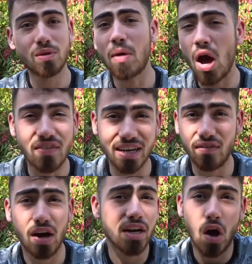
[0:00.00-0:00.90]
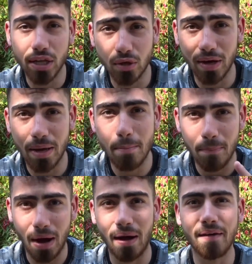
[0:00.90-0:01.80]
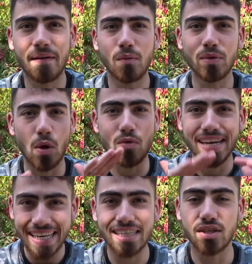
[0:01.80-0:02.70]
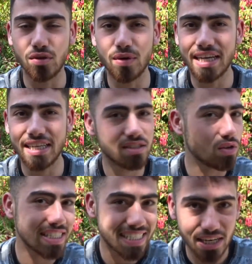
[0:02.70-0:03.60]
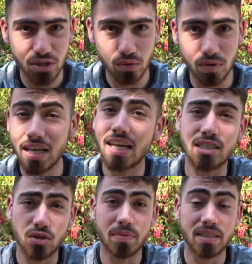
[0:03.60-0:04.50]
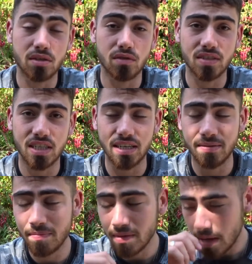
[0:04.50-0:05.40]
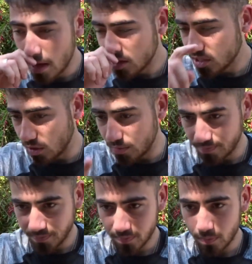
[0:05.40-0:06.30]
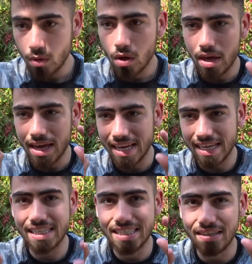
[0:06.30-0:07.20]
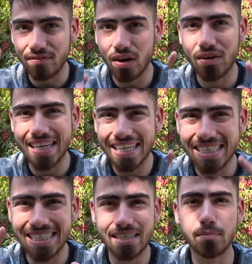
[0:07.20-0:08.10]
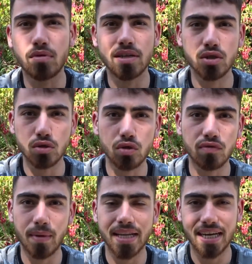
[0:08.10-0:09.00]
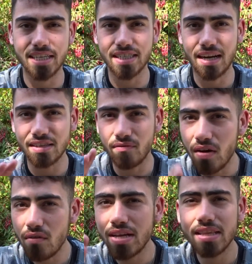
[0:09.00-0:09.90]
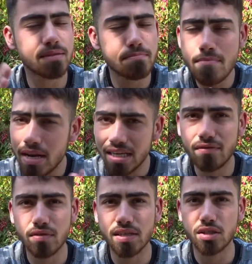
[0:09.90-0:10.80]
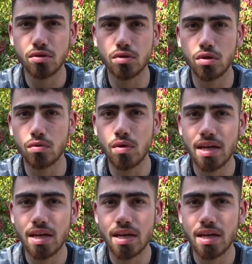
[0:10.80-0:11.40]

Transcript: It's perfectly fine. I do it, but we don't need to do it. It's not essential unless it's your business, obviously. So easy, very easy, simple things you can do for meditation. Now, there's very, there's many different things that you can do.